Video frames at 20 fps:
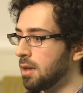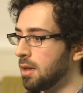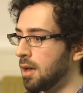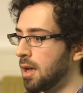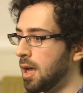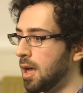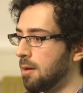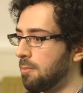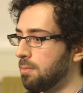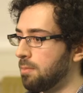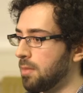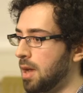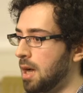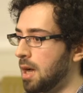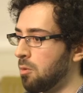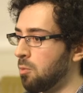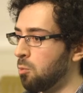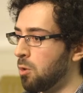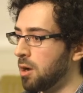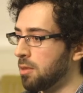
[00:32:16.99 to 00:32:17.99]
Um,
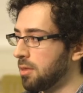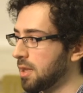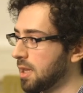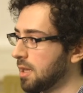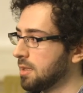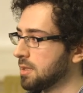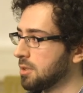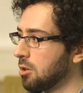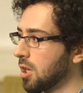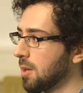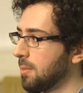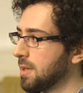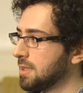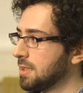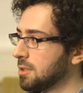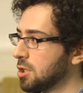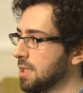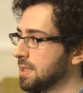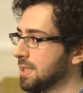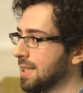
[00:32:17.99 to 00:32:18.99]
one thing this argument
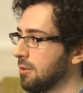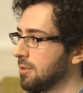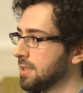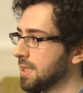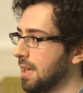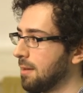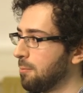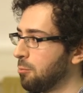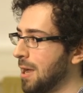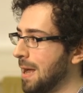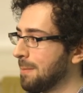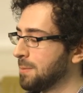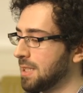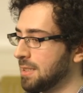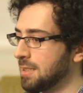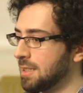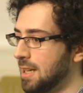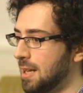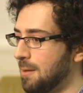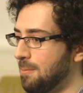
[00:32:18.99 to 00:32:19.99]
suggests though is that perhaps
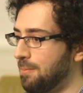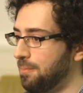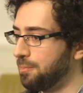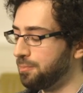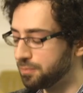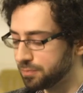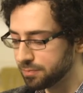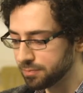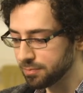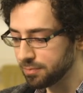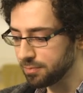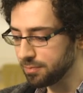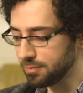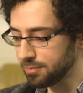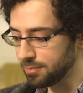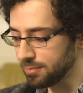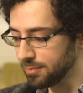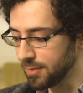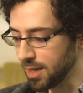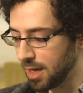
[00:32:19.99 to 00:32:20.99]
it's um,
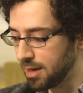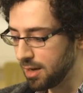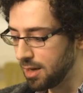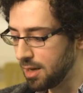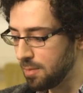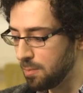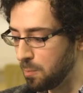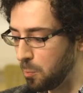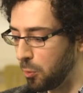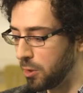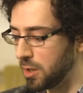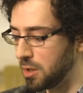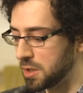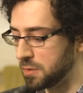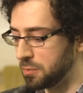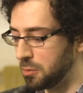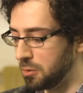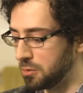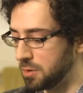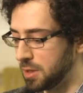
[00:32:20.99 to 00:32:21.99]
more
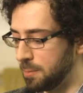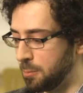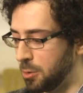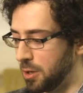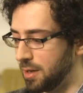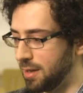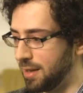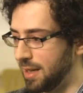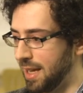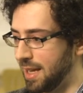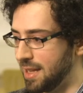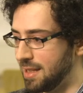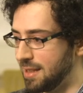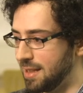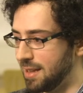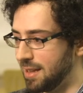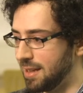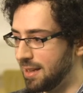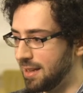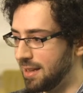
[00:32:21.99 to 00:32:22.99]
useful to put
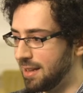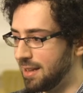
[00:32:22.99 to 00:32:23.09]
in